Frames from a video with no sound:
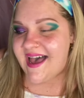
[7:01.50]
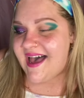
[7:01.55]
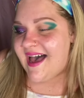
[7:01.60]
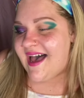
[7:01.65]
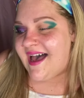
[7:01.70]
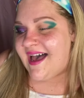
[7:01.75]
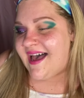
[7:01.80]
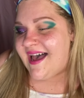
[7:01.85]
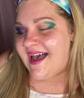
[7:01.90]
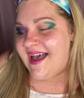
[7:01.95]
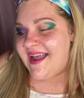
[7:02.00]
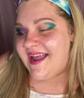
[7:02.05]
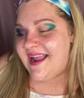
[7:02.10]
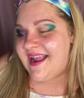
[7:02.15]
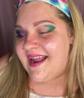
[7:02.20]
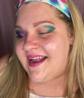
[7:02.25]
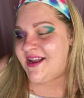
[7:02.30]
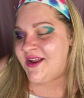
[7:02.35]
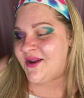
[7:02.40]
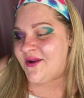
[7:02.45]
Uh,
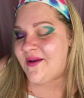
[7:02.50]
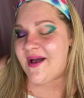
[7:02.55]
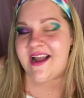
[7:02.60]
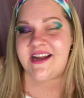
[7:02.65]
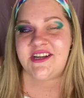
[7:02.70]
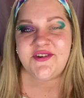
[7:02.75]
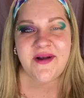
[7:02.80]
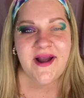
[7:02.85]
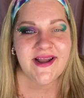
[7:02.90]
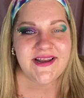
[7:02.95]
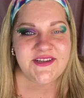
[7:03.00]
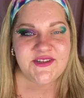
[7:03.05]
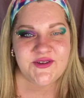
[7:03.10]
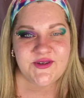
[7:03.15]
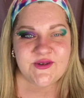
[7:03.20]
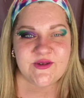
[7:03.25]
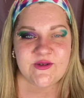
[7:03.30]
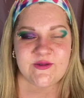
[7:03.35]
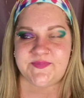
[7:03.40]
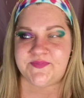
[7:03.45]
and you know, I try to
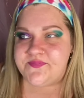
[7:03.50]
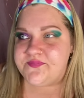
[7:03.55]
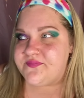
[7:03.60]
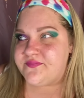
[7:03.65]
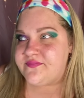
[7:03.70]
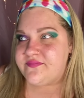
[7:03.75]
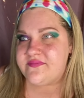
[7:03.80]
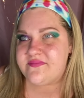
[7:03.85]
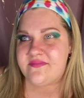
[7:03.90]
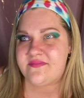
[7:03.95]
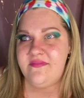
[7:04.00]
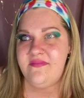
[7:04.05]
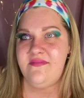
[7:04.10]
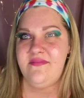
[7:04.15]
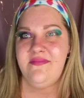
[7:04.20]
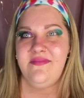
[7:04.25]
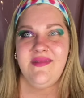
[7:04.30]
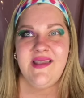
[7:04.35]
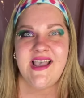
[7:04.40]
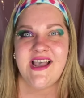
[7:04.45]
do
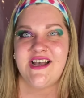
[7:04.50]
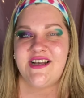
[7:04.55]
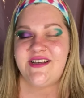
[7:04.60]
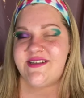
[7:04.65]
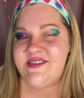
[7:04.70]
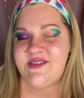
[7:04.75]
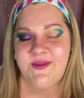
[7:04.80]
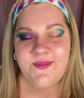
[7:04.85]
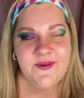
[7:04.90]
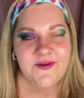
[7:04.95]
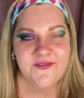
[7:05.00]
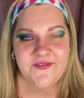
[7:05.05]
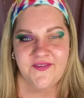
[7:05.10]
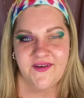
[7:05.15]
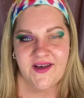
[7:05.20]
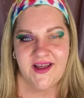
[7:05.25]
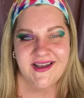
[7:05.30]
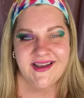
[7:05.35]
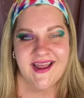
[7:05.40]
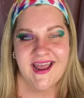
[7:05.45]
super
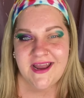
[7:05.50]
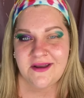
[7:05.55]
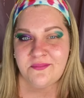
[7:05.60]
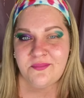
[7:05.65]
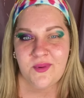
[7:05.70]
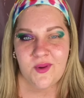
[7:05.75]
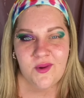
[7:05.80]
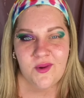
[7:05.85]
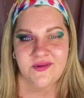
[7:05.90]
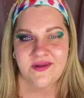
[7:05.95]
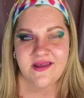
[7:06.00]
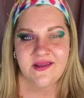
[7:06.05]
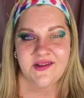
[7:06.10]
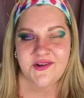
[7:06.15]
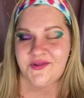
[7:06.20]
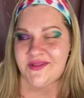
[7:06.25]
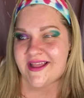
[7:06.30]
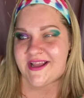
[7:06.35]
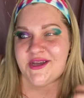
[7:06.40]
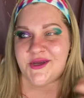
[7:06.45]
fun and bold,
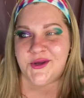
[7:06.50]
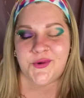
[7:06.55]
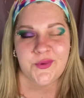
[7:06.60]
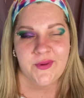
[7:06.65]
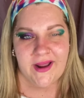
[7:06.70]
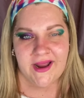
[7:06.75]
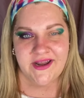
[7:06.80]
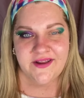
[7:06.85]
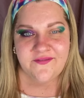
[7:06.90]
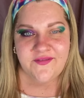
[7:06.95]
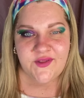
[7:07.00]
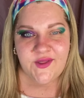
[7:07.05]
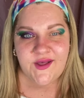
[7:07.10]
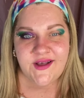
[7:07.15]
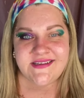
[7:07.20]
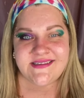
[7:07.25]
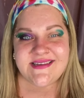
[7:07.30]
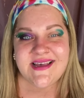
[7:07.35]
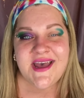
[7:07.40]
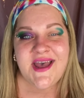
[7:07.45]
like creative
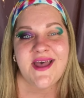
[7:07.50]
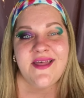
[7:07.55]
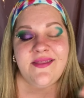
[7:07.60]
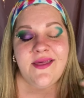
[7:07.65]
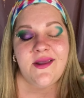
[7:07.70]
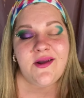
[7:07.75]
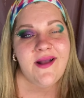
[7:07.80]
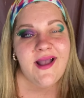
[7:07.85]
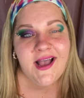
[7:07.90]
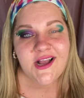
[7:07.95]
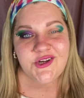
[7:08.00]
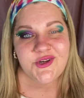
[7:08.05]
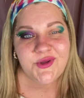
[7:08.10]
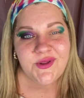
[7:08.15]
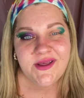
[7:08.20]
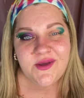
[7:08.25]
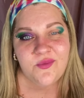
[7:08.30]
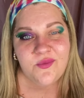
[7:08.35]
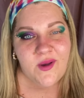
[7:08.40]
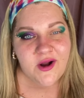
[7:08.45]
looks that are
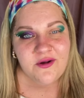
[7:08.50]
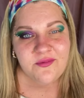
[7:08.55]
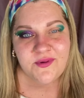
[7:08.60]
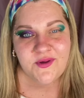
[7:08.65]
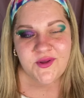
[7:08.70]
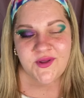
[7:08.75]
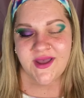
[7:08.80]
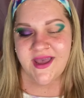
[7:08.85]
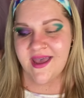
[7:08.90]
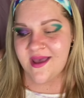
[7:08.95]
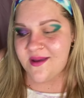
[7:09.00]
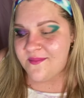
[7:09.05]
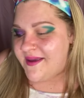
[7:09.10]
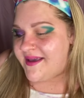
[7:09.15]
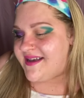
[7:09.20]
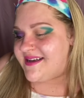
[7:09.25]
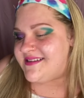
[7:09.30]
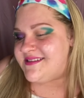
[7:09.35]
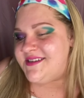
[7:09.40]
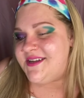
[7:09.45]
actually wearable
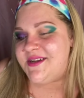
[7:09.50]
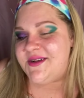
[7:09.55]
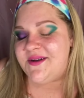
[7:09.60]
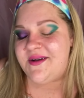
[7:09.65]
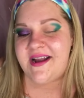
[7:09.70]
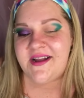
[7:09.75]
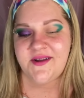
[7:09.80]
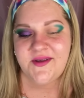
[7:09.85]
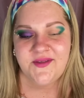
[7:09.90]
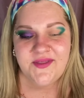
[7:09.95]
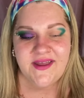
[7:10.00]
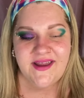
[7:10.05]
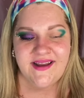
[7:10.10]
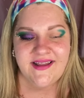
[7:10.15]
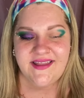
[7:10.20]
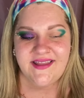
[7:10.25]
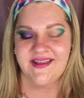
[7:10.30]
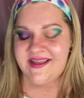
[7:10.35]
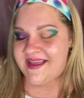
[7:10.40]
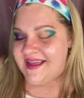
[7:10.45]
because, you know, I know that
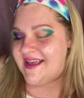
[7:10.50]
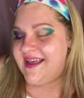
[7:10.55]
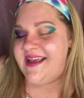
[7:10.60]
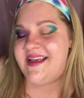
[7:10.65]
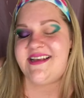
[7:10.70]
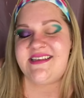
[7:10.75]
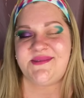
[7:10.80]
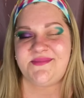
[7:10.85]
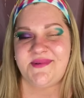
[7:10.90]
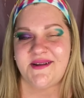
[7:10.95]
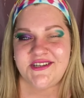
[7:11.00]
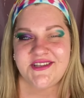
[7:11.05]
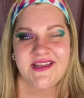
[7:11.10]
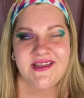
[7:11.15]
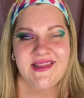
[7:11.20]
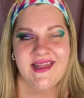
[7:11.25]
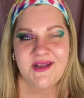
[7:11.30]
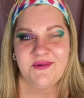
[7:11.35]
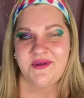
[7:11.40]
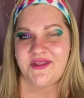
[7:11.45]
especially
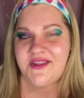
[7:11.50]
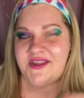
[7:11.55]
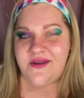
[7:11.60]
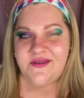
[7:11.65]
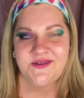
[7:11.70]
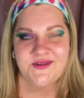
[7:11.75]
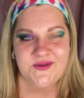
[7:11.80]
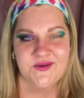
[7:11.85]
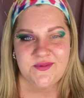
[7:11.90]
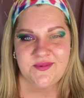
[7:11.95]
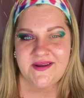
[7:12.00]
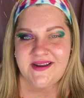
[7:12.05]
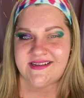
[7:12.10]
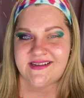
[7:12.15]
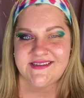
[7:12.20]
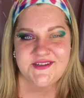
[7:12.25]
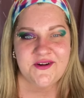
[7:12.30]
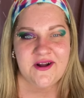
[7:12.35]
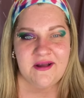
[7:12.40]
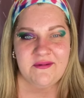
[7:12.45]
like with YouTube and
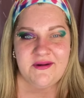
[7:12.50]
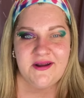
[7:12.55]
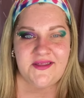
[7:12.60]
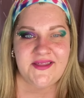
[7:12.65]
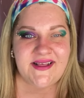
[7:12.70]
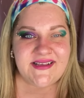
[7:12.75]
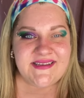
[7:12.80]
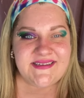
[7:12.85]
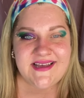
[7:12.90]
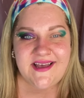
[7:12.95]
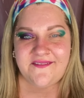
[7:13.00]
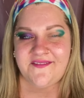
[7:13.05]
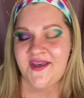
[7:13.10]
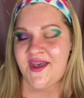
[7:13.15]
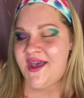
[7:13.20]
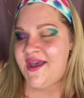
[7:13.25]
Instagram and all that stuff,